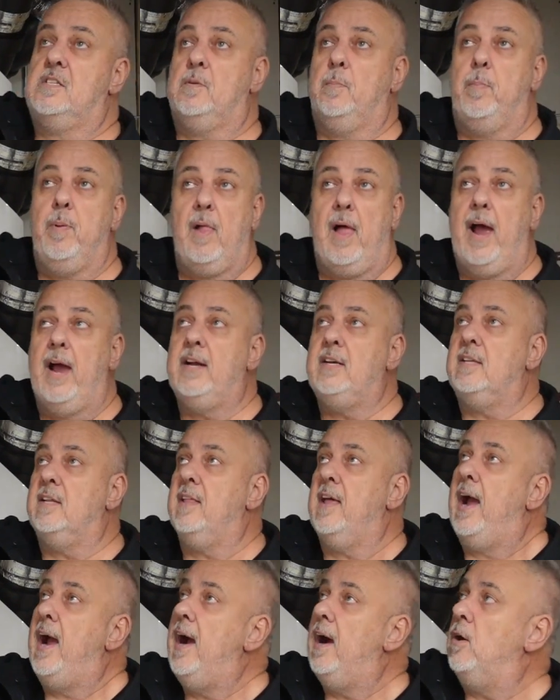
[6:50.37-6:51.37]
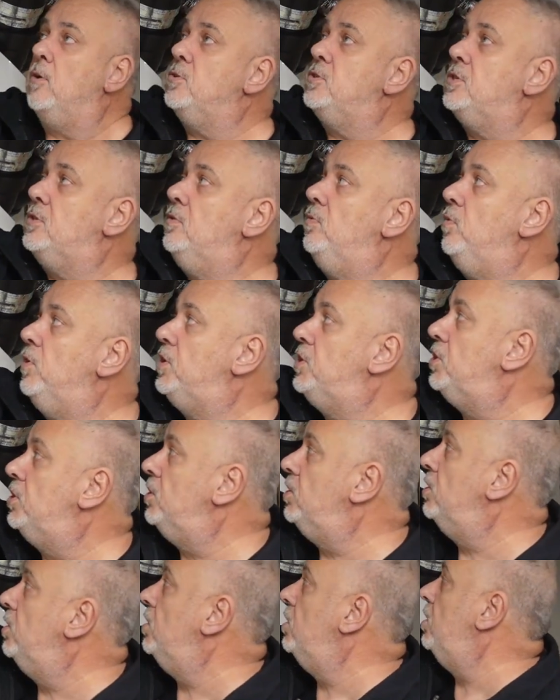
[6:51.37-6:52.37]
supplied to the house. The
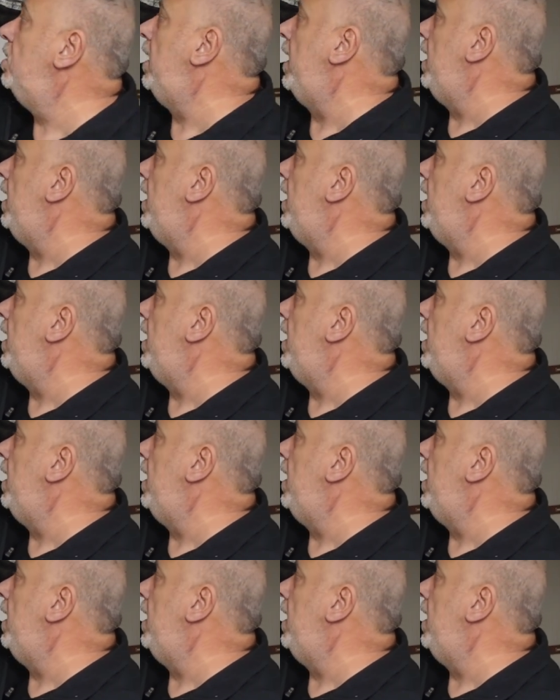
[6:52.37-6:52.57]
return